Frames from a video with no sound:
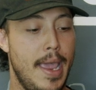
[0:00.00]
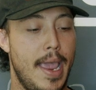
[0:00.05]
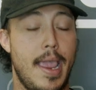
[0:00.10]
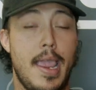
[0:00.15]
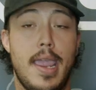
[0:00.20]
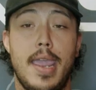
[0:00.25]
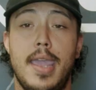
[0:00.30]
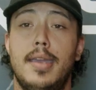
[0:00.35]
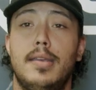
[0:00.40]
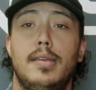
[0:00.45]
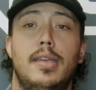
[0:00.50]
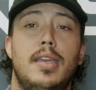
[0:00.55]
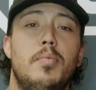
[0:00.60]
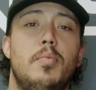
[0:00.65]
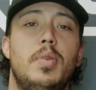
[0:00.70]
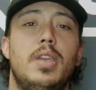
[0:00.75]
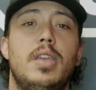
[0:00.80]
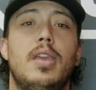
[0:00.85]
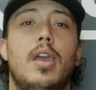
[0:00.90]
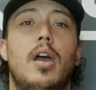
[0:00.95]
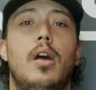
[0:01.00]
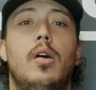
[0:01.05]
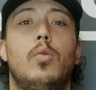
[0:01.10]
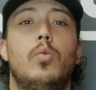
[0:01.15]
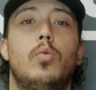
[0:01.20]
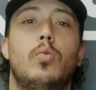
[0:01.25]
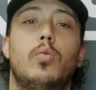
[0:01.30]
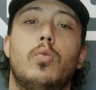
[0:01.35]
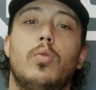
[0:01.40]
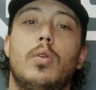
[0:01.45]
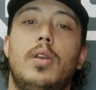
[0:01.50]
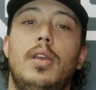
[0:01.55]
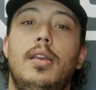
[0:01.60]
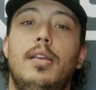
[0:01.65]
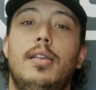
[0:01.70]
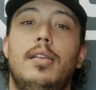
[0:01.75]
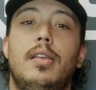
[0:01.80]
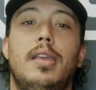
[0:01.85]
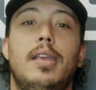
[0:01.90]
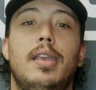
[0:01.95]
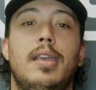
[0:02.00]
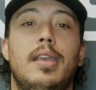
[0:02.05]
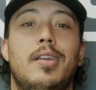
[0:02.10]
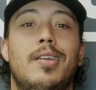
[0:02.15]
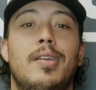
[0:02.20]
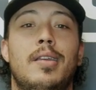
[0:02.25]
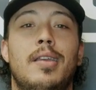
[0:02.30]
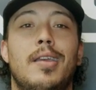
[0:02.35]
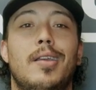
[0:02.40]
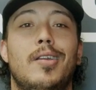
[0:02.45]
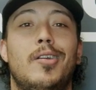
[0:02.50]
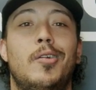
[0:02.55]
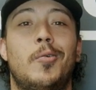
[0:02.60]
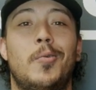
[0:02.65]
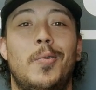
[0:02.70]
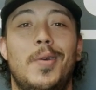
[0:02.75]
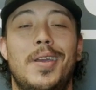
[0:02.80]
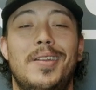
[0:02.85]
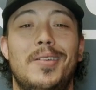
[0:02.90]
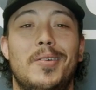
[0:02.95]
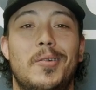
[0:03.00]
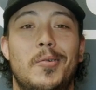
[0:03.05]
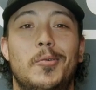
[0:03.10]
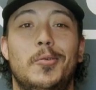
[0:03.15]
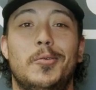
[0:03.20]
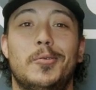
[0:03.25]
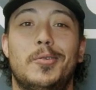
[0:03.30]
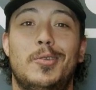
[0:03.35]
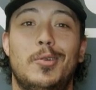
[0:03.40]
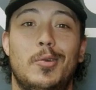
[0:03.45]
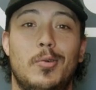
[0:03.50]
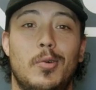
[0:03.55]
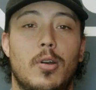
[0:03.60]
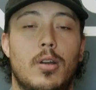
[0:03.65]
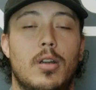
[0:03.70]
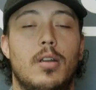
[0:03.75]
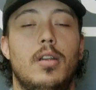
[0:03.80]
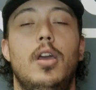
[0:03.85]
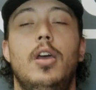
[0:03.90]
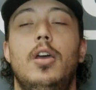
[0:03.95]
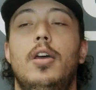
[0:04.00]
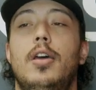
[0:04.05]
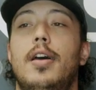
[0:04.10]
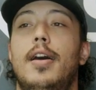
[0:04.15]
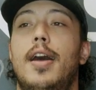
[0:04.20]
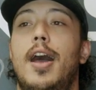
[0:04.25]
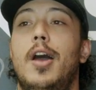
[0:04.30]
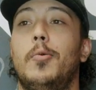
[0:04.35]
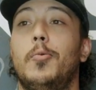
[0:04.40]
and can be a really critical tool, or a